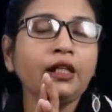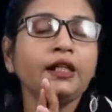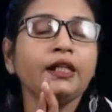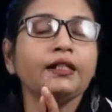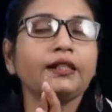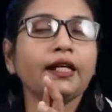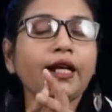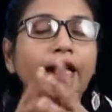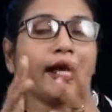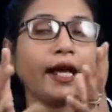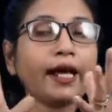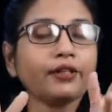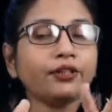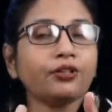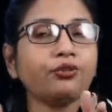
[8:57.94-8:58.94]
They
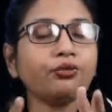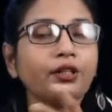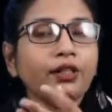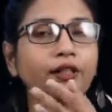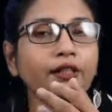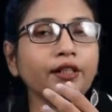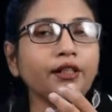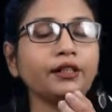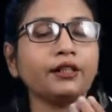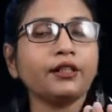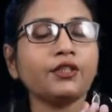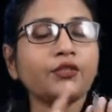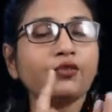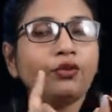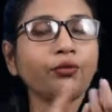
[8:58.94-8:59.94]
act together, they
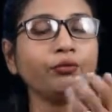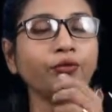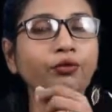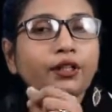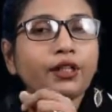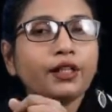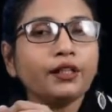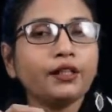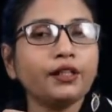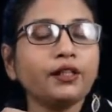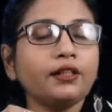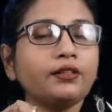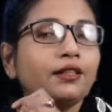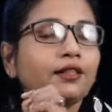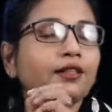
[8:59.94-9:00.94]
swim
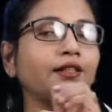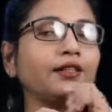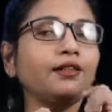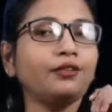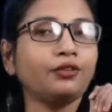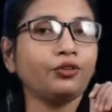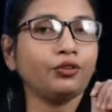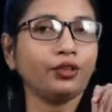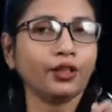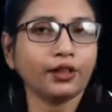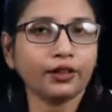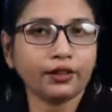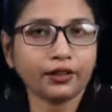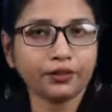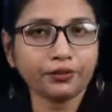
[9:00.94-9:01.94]
together, they sink
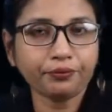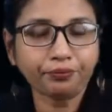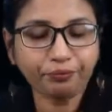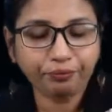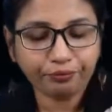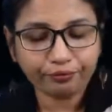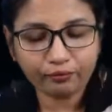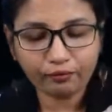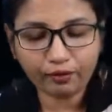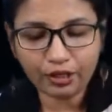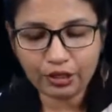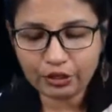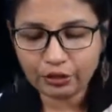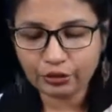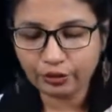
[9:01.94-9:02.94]
together.
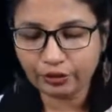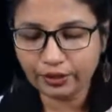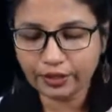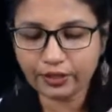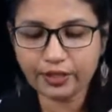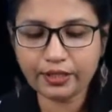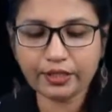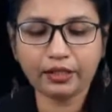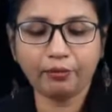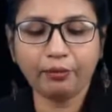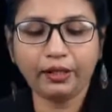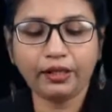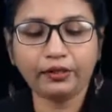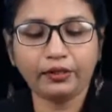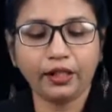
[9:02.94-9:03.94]
So this is the
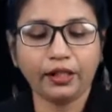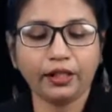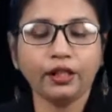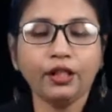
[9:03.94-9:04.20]
main thing.